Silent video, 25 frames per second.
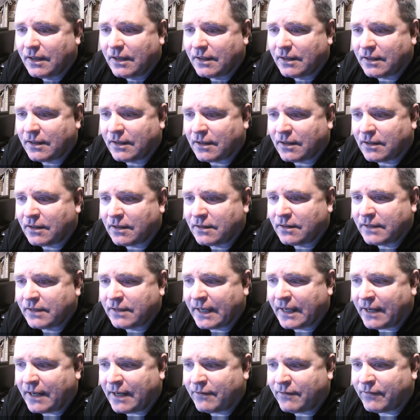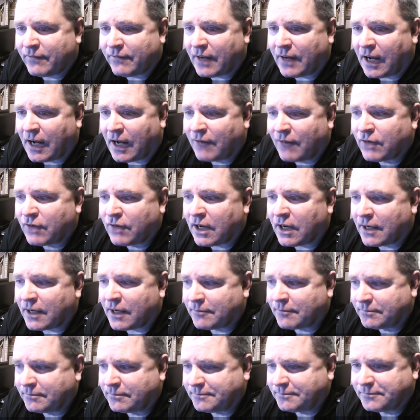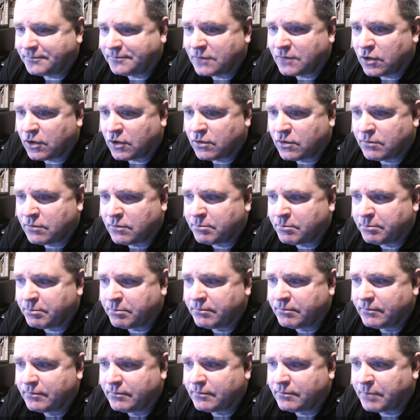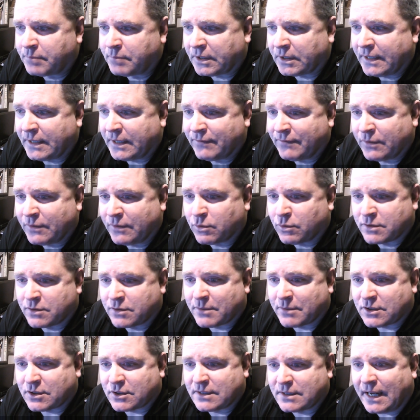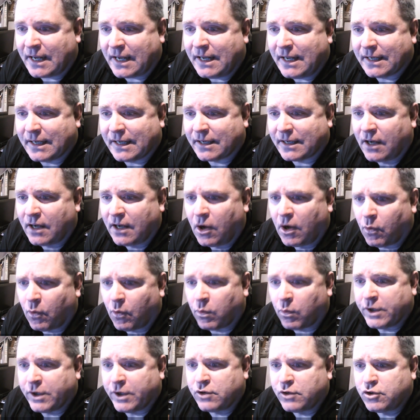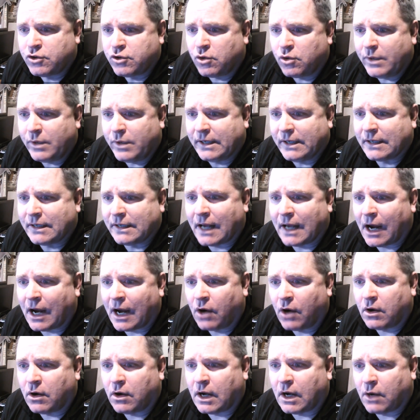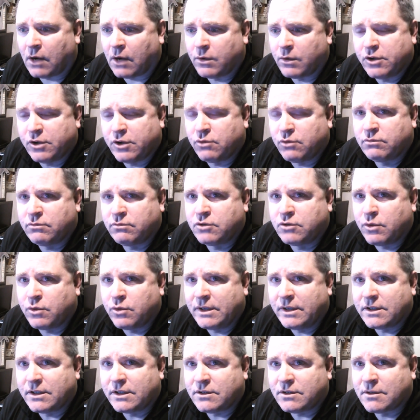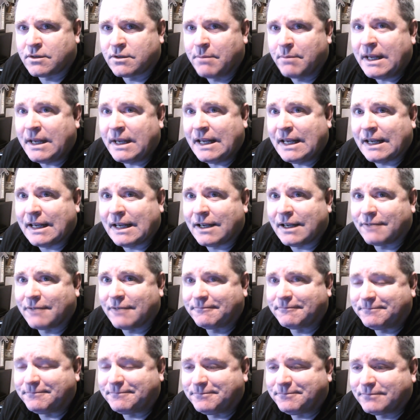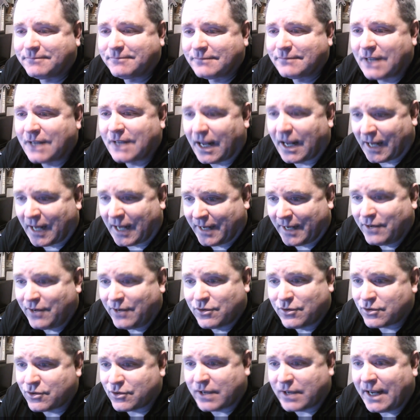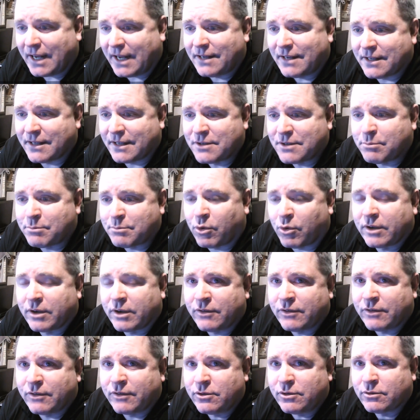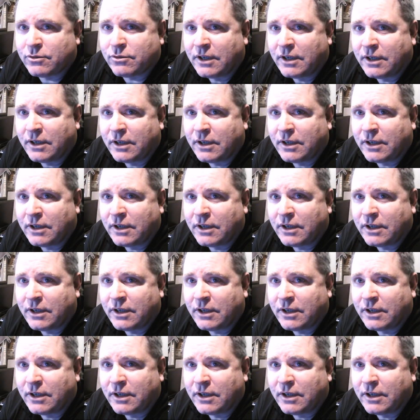You, know, you have Abraham who believed it was a mistake. What are you doing? How, how are you doing this to me? And I understand his point of view.